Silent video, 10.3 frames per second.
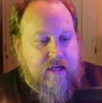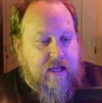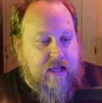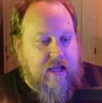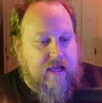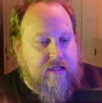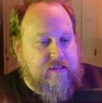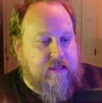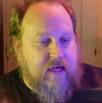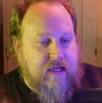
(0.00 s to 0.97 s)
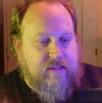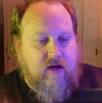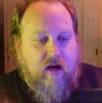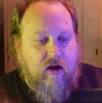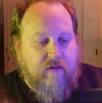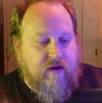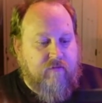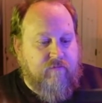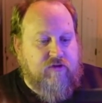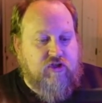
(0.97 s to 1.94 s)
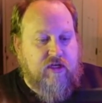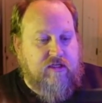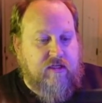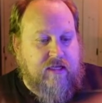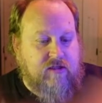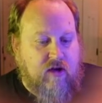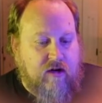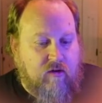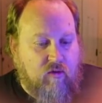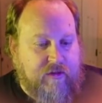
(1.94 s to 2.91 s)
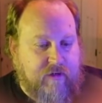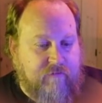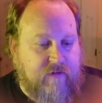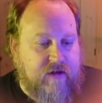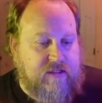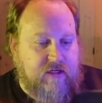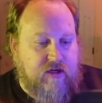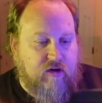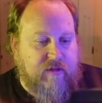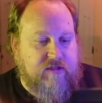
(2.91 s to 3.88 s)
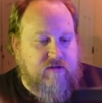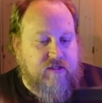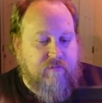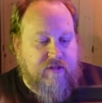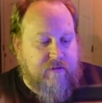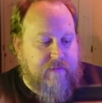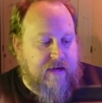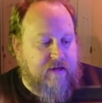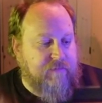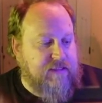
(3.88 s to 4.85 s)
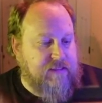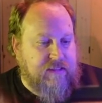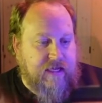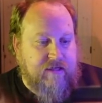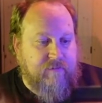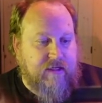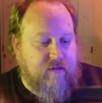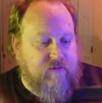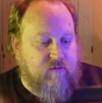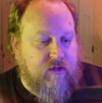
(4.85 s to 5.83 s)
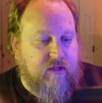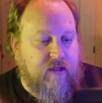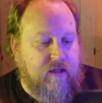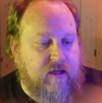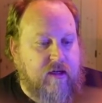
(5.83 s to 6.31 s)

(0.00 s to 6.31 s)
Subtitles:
And it's not on there, that's not holding it very secure, but as soon as I put the magnet pieces in the end, it becomes really,